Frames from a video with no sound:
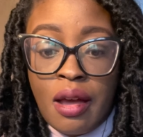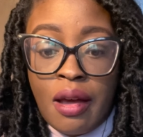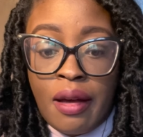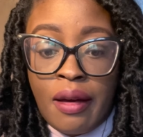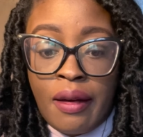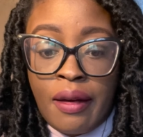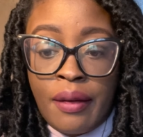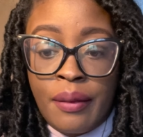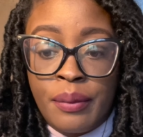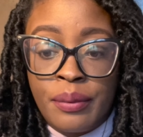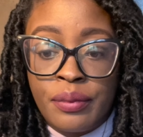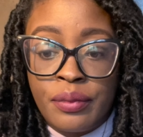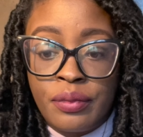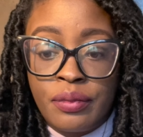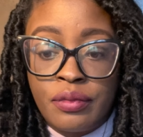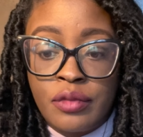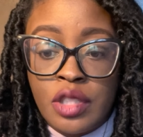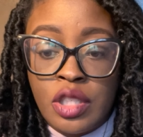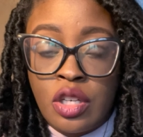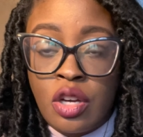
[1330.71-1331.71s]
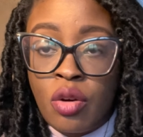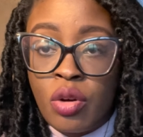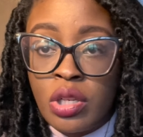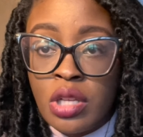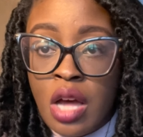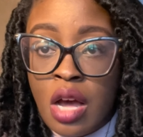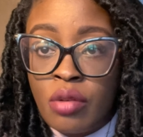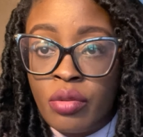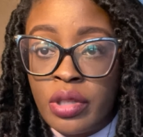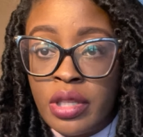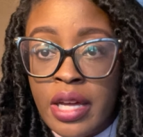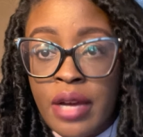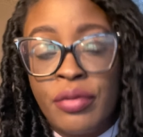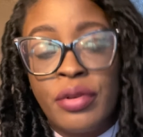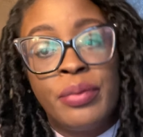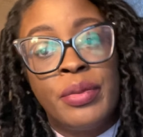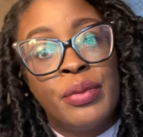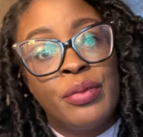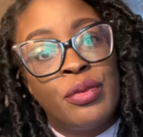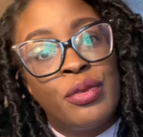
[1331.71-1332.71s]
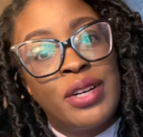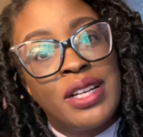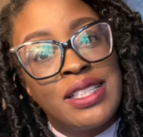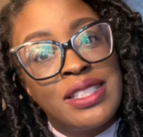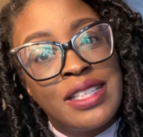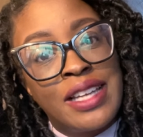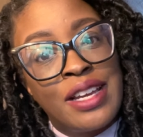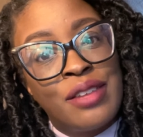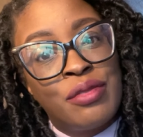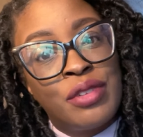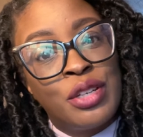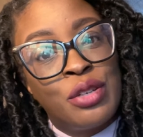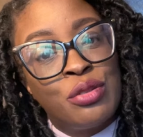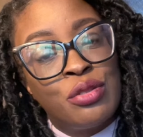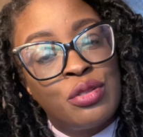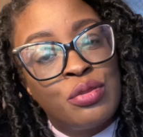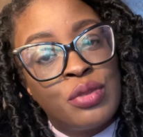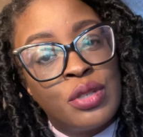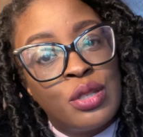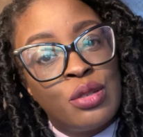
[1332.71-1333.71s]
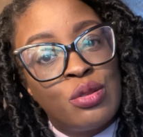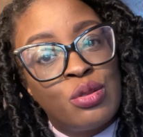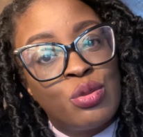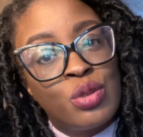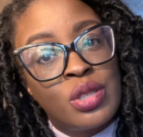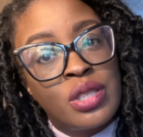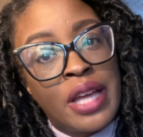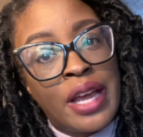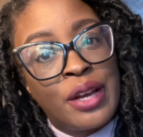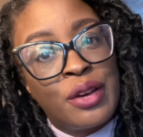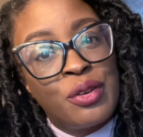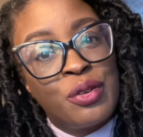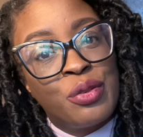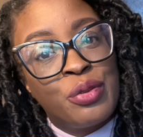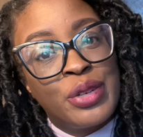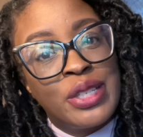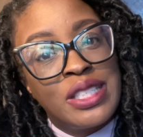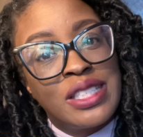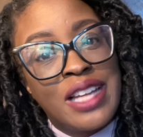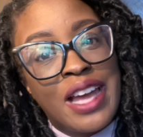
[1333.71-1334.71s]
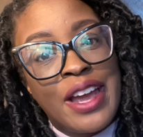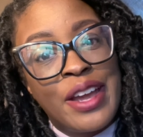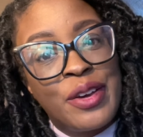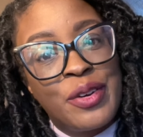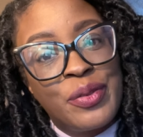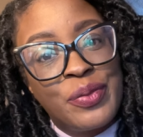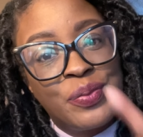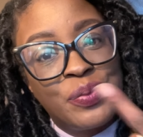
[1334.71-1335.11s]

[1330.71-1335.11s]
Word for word: Um, to go along with that, remember what I say: reduce, reuse, recycle, restyle.